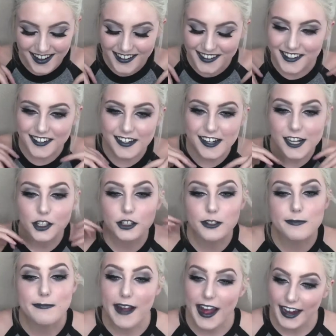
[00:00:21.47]
did a
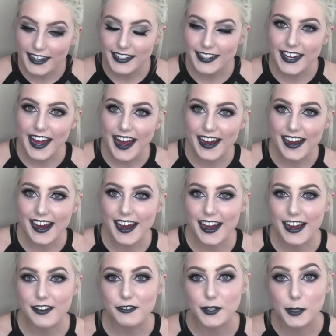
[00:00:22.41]
dramatic cat
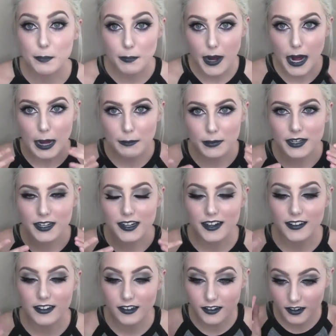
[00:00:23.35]
eye with a pop of
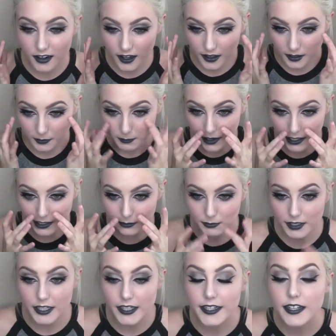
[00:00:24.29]
color on the bottom
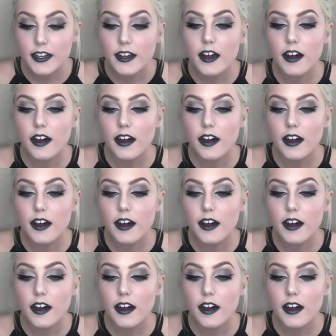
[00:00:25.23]
lid,